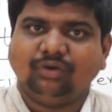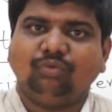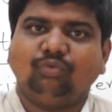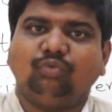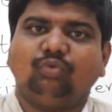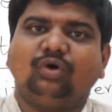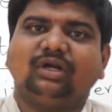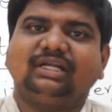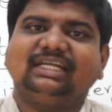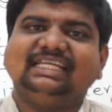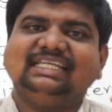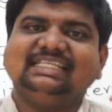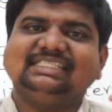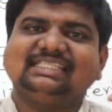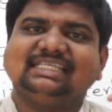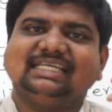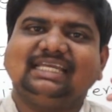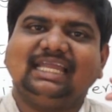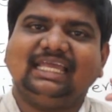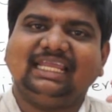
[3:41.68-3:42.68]
What
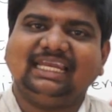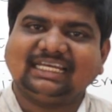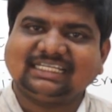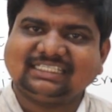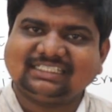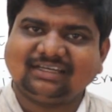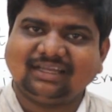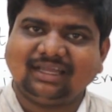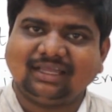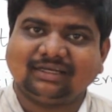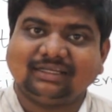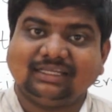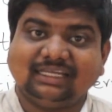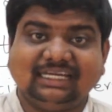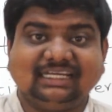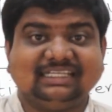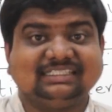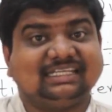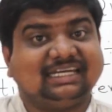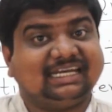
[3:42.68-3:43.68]
is electron?
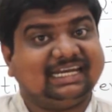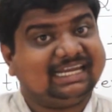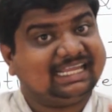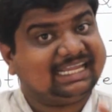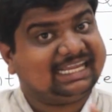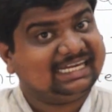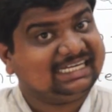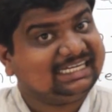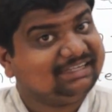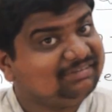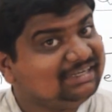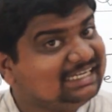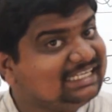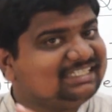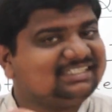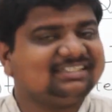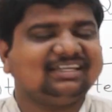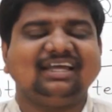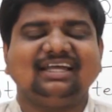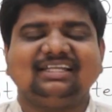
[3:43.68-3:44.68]
It is
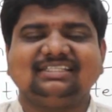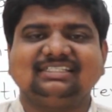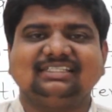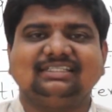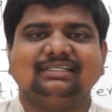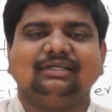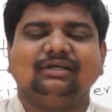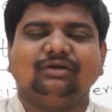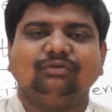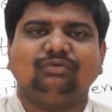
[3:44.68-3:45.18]
negatively charged.